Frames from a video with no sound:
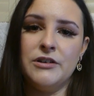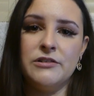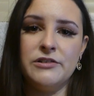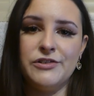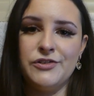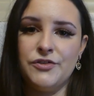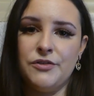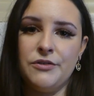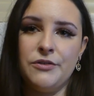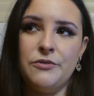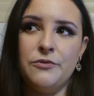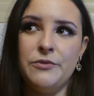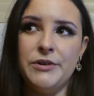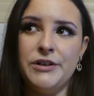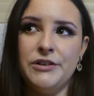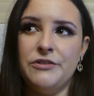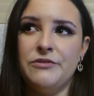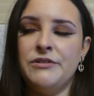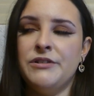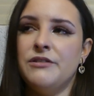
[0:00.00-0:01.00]
to struggle when
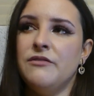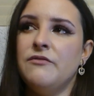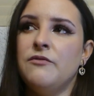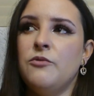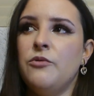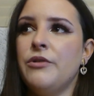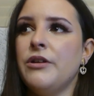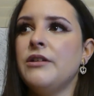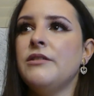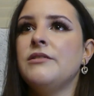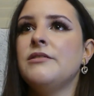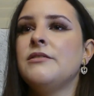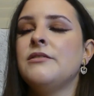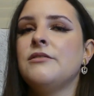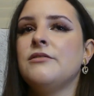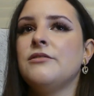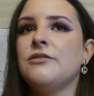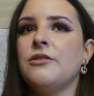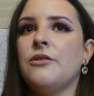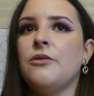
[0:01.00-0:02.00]
you're in your 40s.
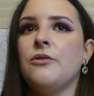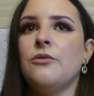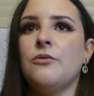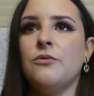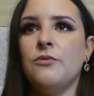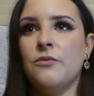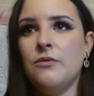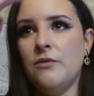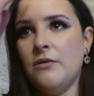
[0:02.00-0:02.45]
So,